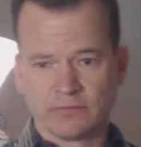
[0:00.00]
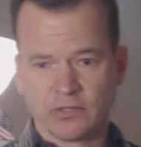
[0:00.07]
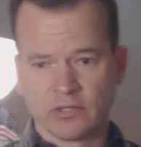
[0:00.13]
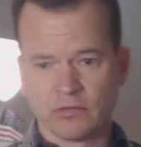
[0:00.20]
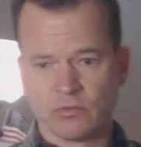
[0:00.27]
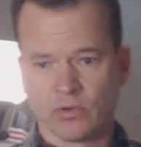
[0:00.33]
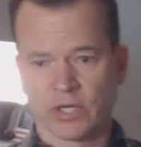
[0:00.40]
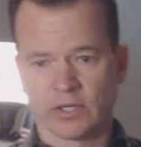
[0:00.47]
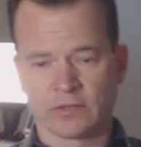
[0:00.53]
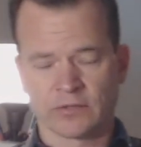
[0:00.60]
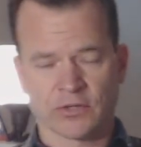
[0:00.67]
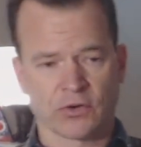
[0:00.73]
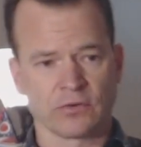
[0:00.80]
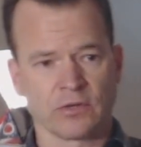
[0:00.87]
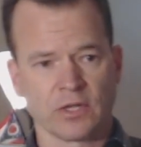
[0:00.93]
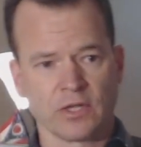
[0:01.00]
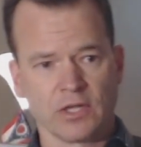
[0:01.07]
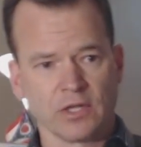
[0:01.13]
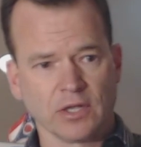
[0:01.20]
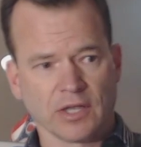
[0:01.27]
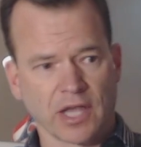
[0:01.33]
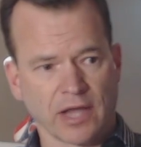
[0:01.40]
We're going to
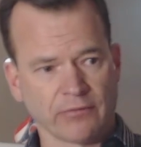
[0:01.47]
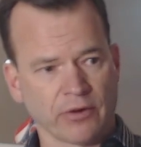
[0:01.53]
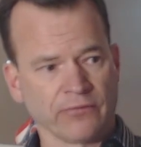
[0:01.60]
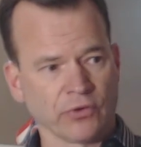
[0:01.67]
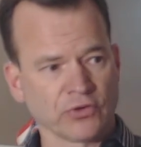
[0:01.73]
have our first